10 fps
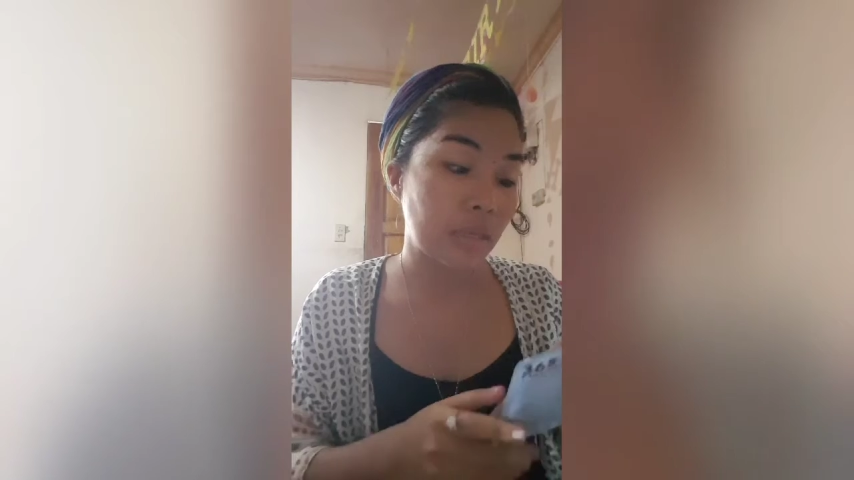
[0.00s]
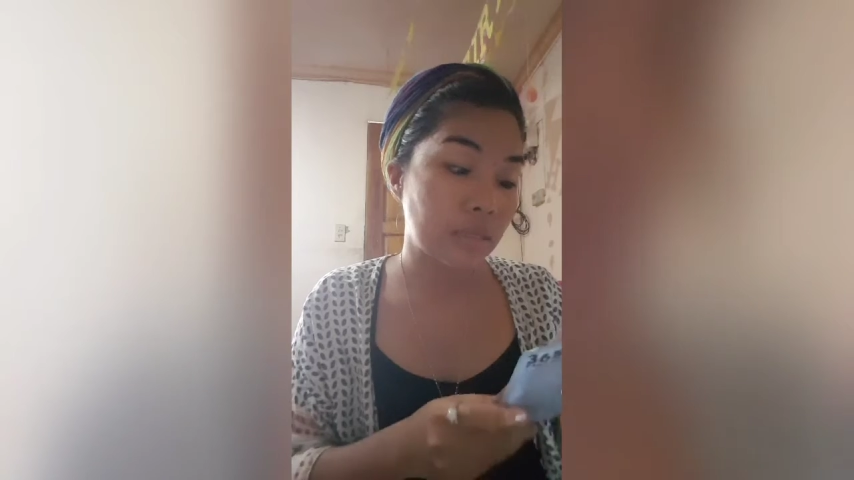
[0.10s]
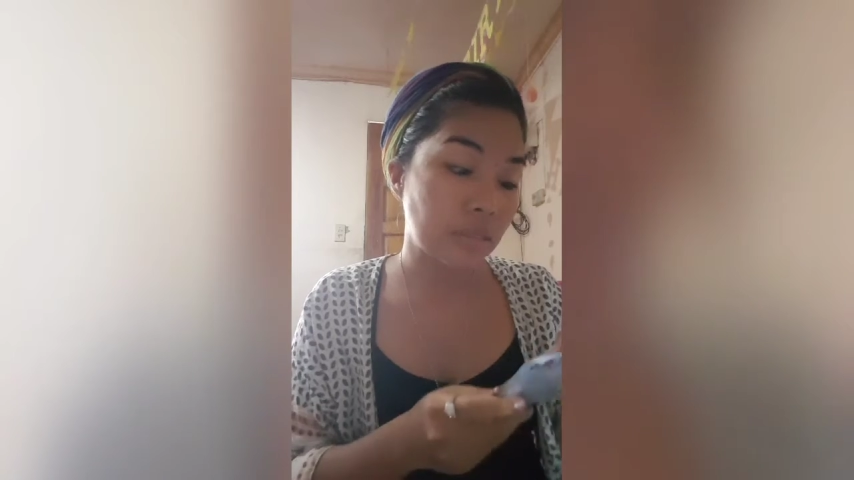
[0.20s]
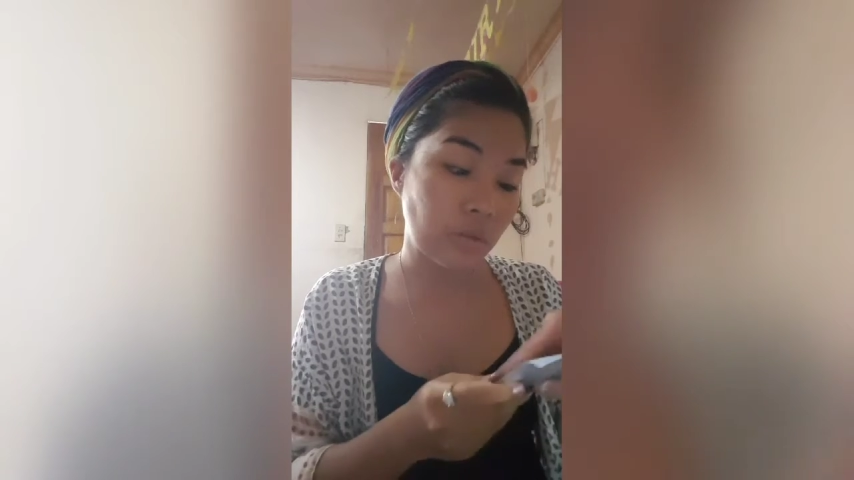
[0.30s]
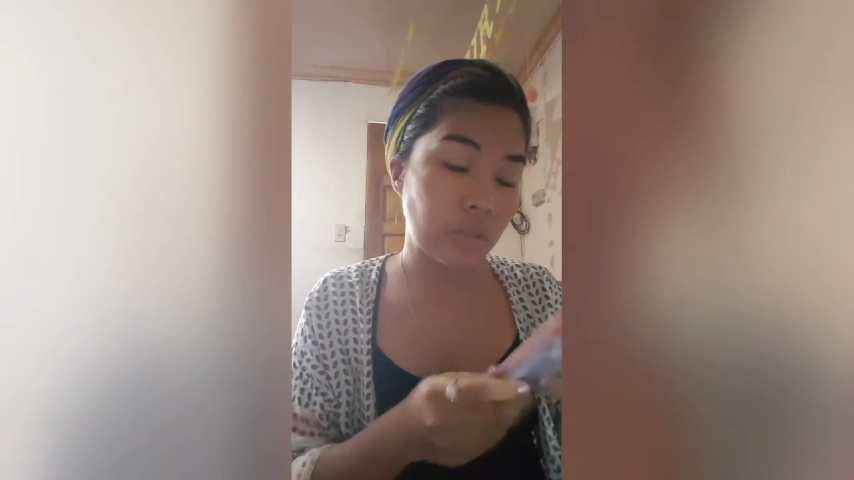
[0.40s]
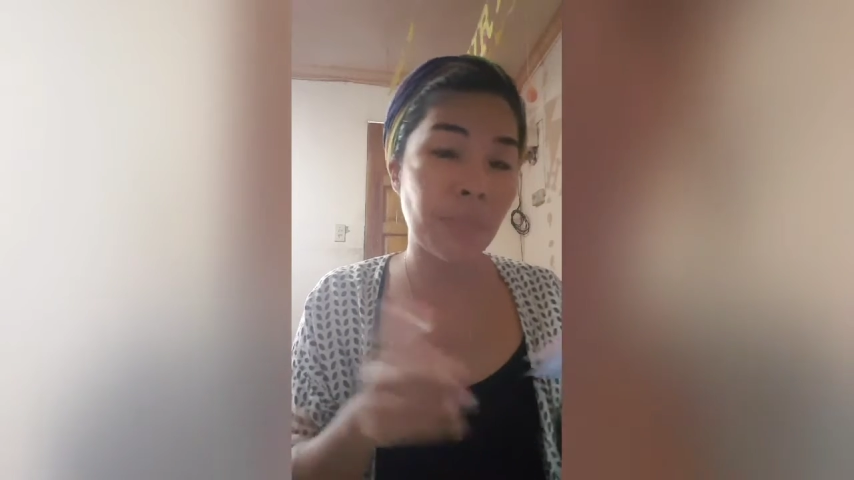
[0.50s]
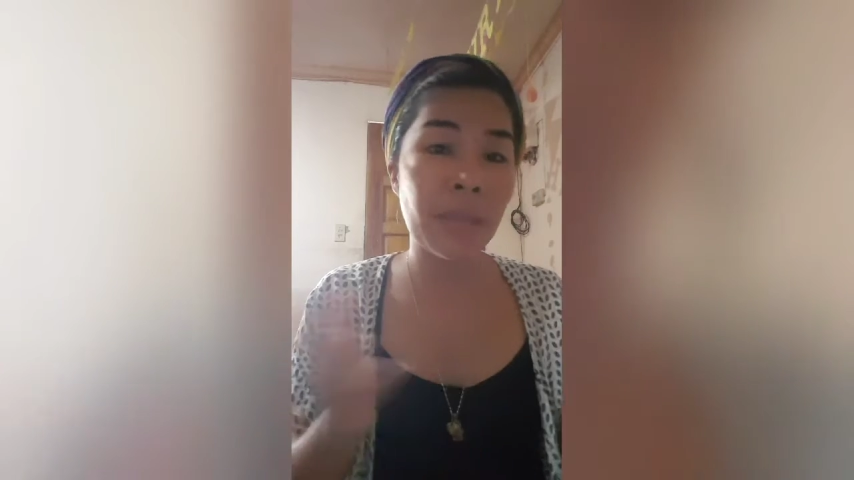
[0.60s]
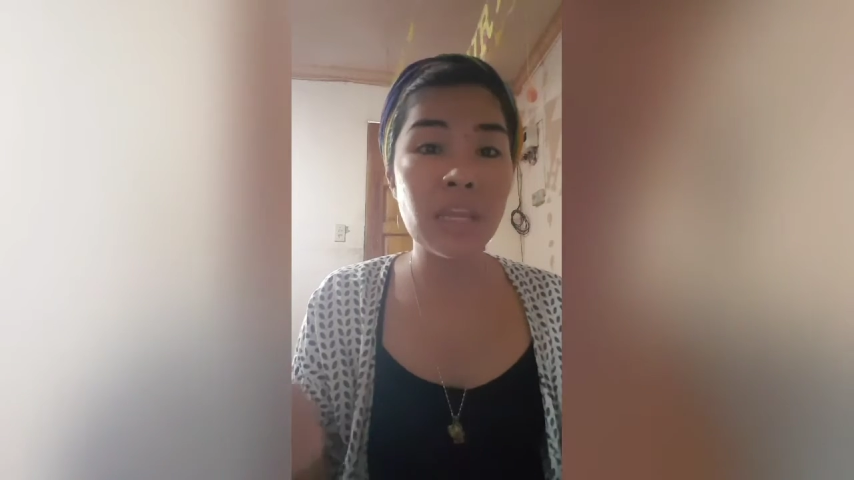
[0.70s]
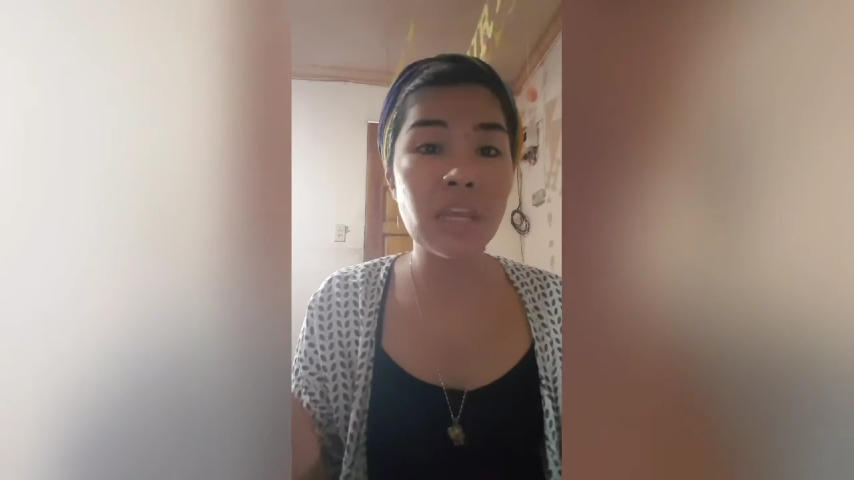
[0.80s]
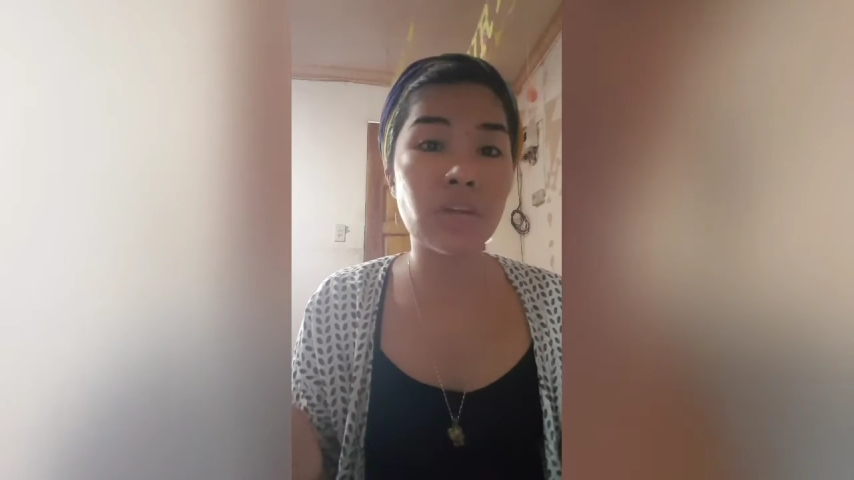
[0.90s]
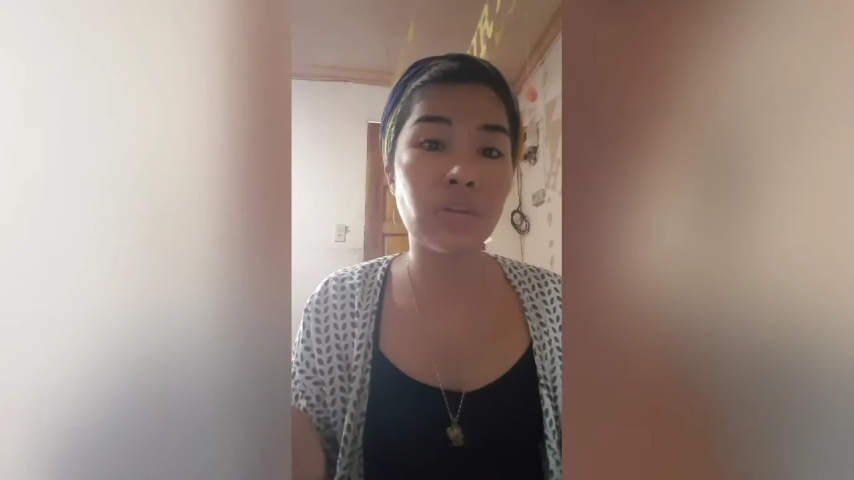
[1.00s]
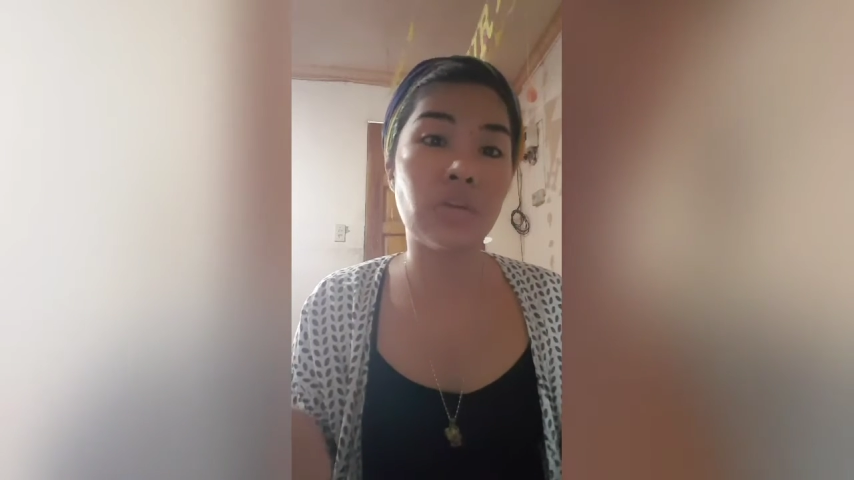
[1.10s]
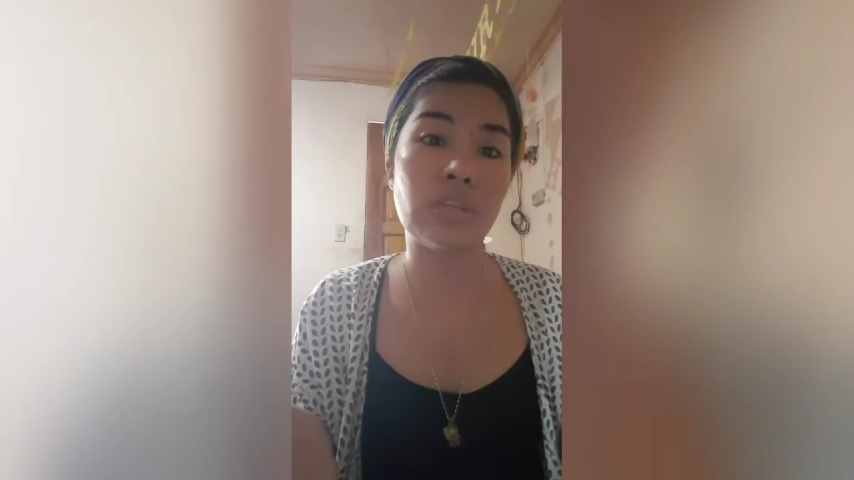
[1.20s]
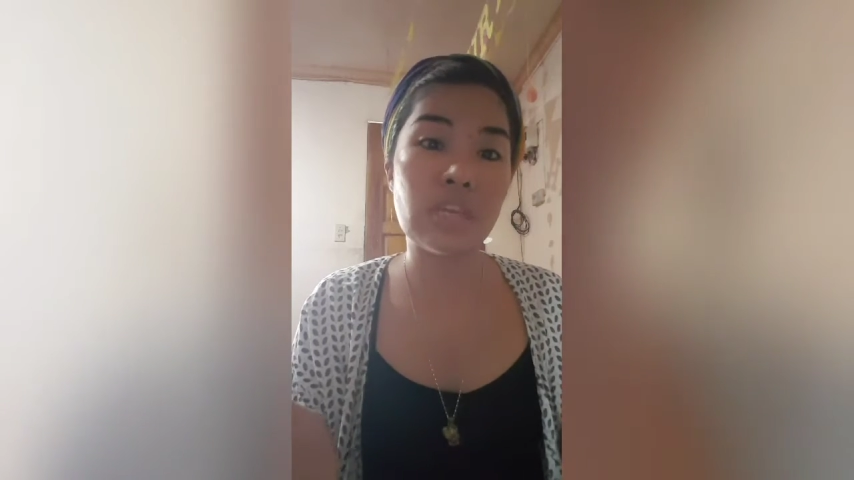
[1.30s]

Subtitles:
so depending on your